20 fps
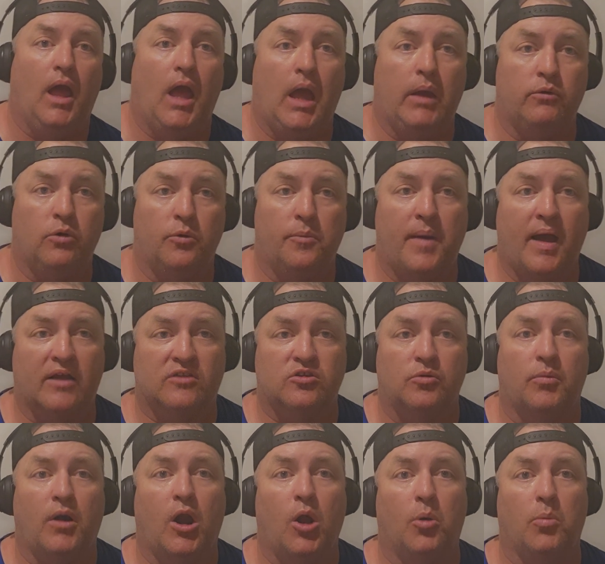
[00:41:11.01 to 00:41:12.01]
And we'll be back
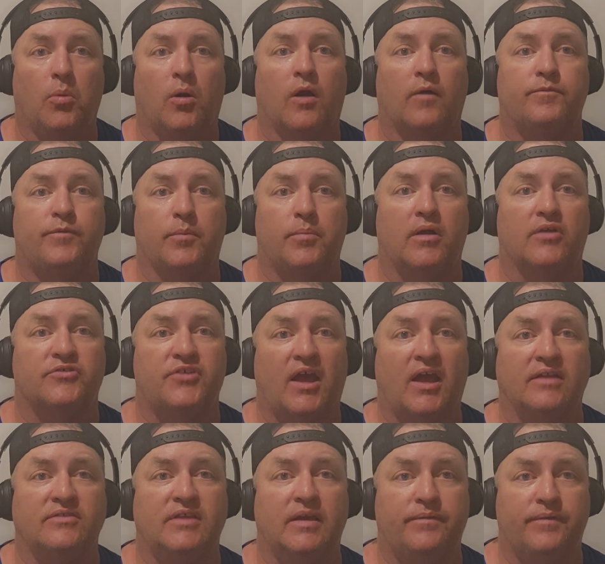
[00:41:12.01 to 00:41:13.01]
tomorrow with more Football
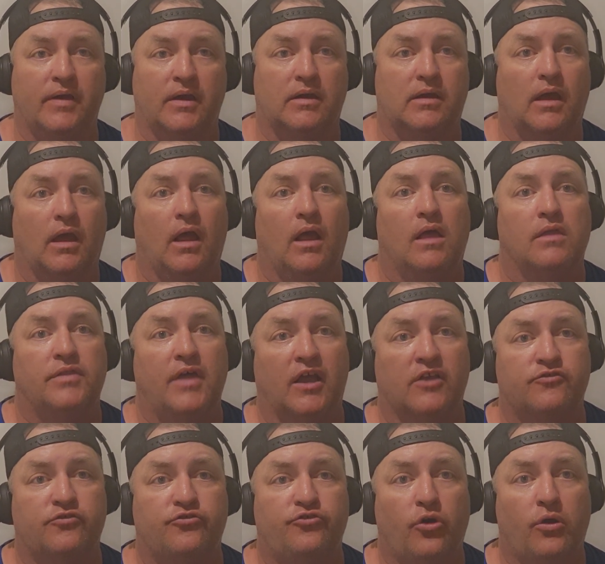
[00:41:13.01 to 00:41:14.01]
Scientific.
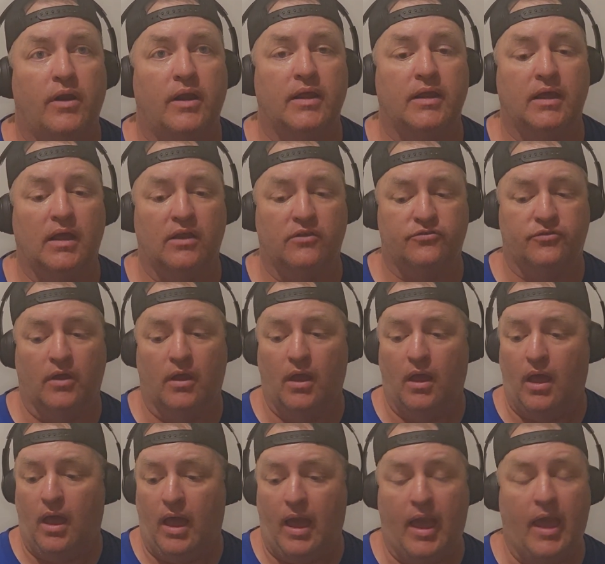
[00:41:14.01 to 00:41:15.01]
Thanks for joining us.
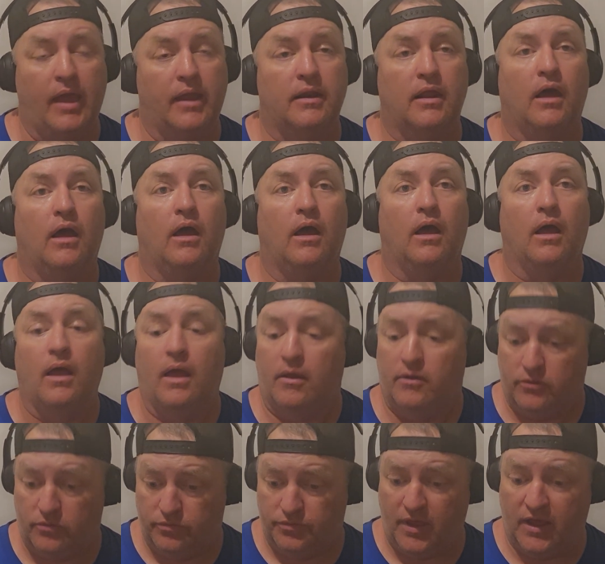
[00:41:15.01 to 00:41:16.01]
And
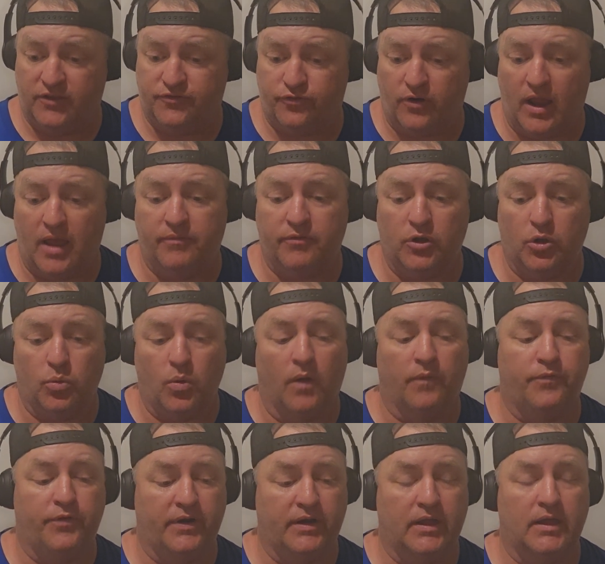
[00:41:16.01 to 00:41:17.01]
thanks for having me,
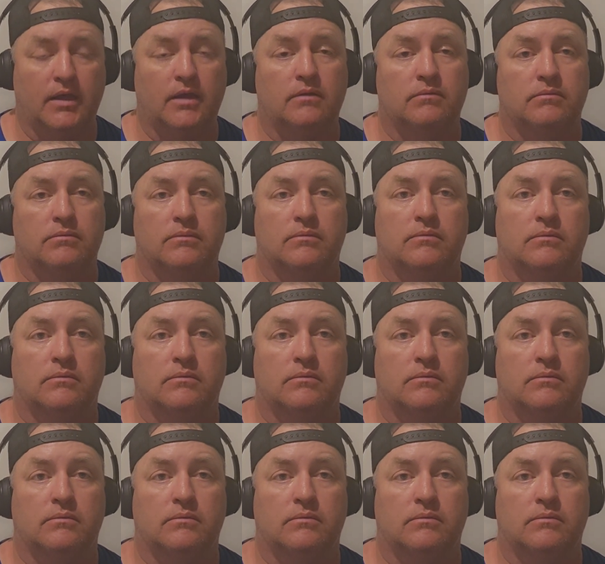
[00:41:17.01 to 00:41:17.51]
Wolfie D.